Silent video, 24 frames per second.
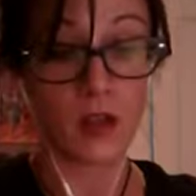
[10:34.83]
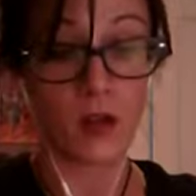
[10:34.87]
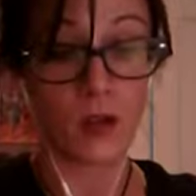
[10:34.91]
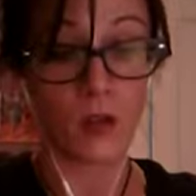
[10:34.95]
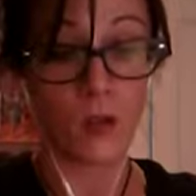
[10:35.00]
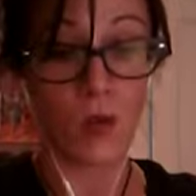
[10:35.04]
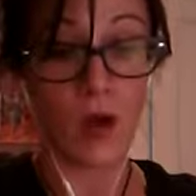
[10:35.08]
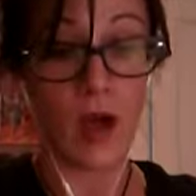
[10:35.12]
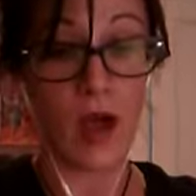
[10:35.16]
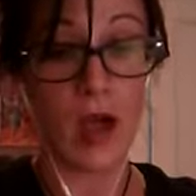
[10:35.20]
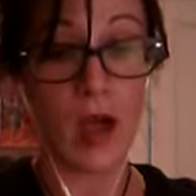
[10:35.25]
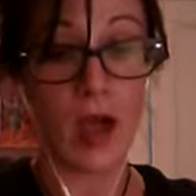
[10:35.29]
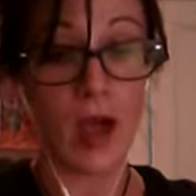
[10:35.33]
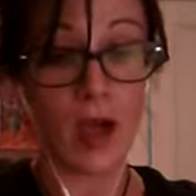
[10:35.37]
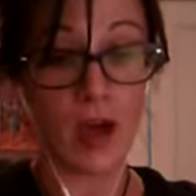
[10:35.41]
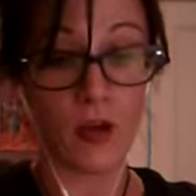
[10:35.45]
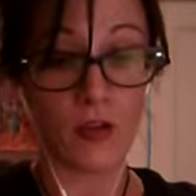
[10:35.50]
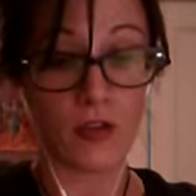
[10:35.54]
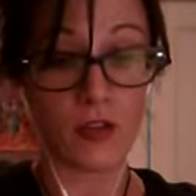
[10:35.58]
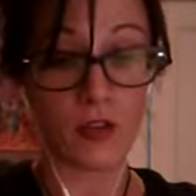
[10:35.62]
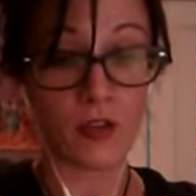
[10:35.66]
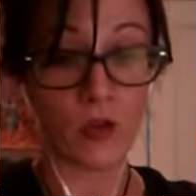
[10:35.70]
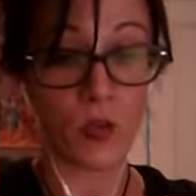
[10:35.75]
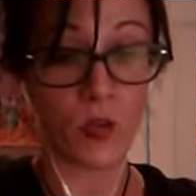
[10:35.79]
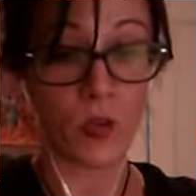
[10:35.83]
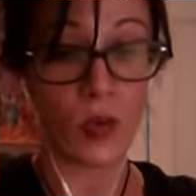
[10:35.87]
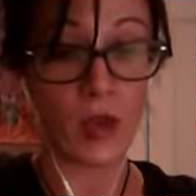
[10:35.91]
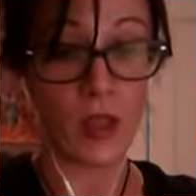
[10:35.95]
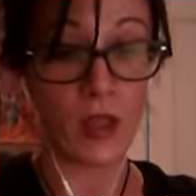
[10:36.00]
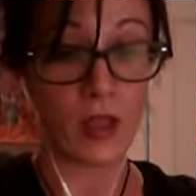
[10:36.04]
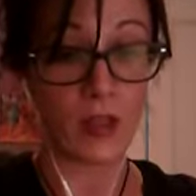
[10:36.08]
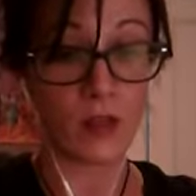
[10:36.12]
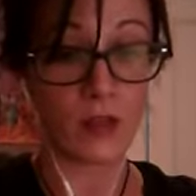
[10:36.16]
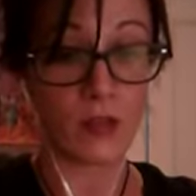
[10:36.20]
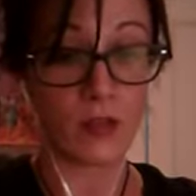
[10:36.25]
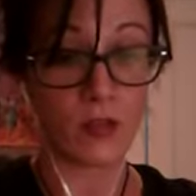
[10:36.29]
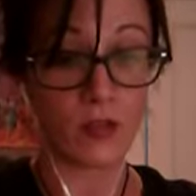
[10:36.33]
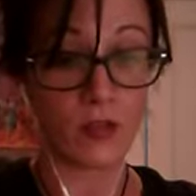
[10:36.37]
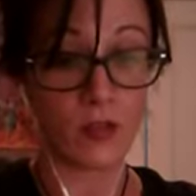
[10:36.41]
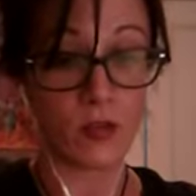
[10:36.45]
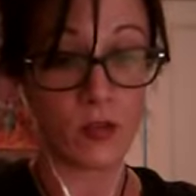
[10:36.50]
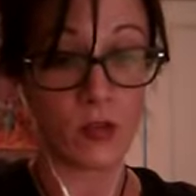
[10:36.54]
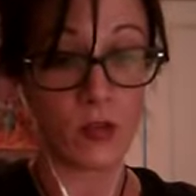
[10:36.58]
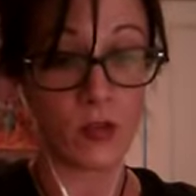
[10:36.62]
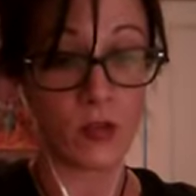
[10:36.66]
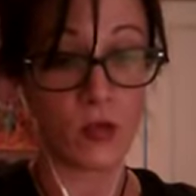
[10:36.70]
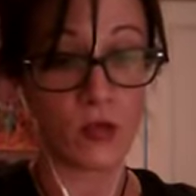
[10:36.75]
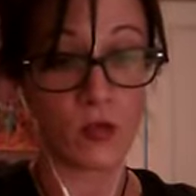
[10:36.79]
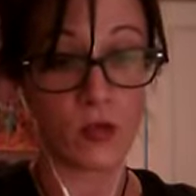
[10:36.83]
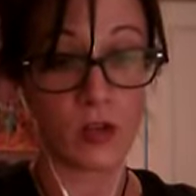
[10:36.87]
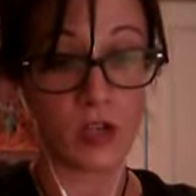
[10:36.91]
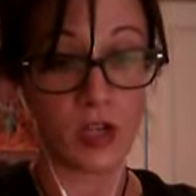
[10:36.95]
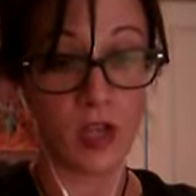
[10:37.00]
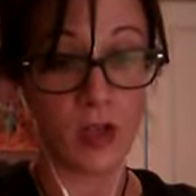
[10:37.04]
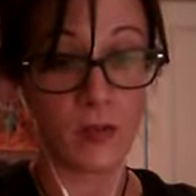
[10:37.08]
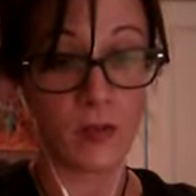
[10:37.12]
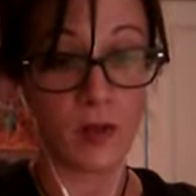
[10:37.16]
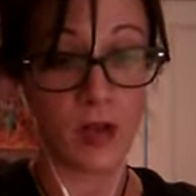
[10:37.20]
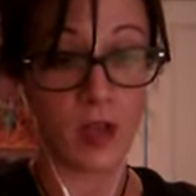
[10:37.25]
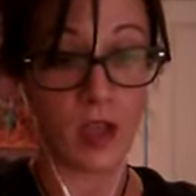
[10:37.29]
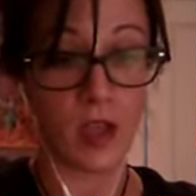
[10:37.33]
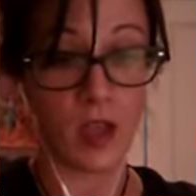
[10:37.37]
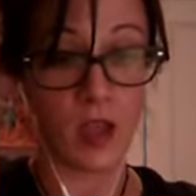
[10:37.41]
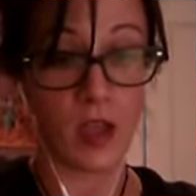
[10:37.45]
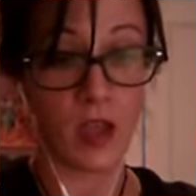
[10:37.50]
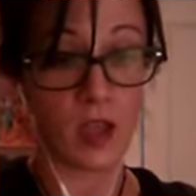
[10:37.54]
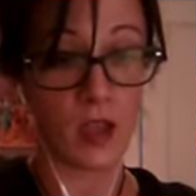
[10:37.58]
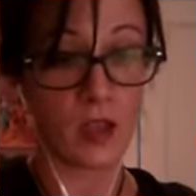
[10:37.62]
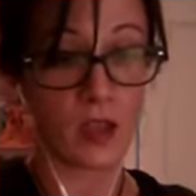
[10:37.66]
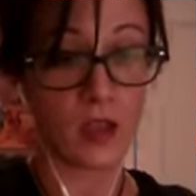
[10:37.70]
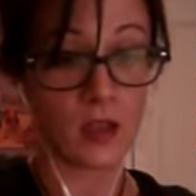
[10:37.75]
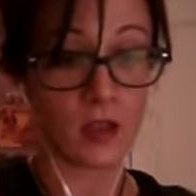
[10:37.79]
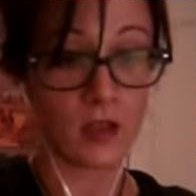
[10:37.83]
Wow, the twins too, Gemini.